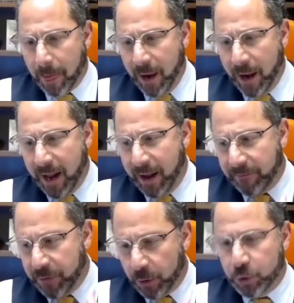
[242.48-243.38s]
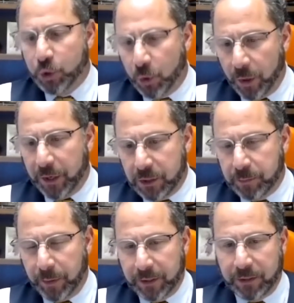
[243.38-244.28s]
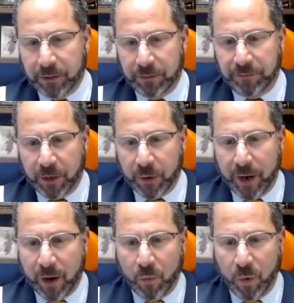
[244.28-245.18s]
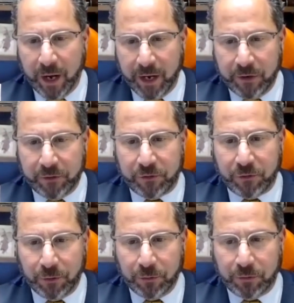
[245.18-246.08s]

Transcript: have no choice but to figure out ways to